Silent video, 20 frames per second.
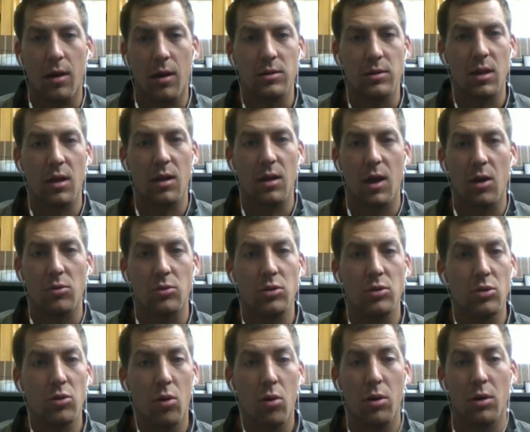sending out
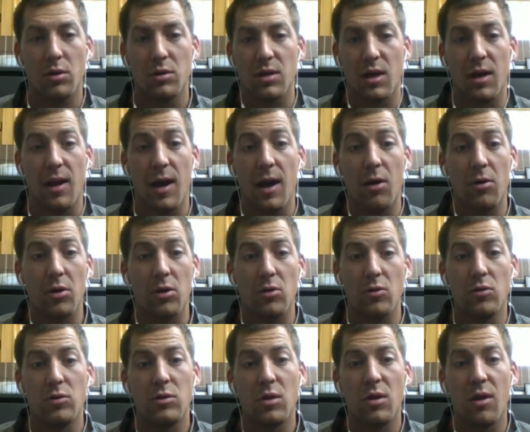tutorials on how to
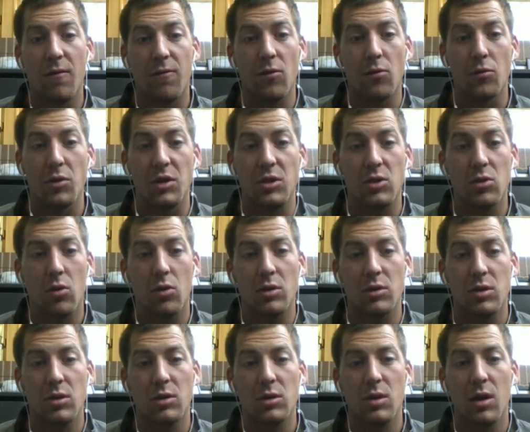use the different
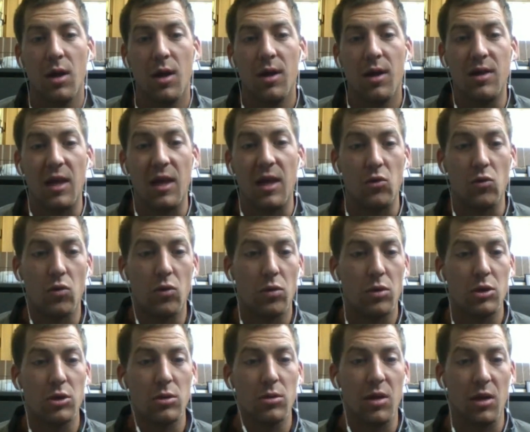resources that
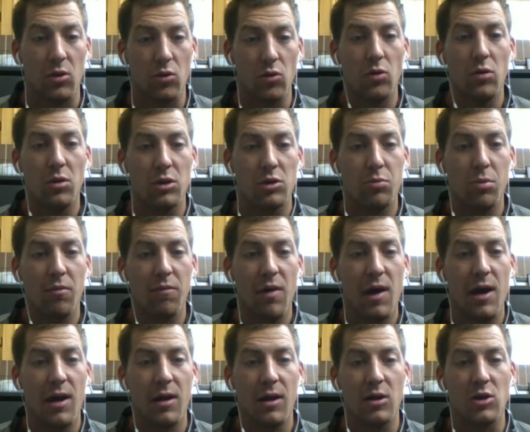Google is
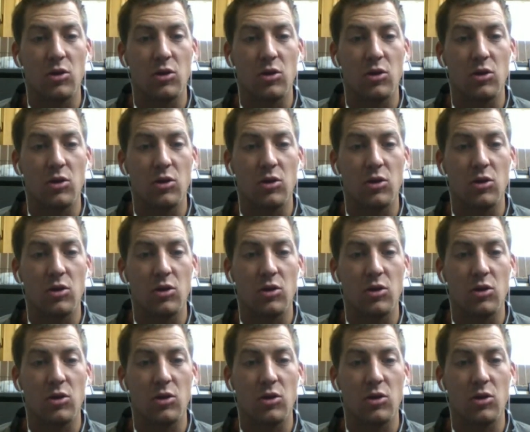providing,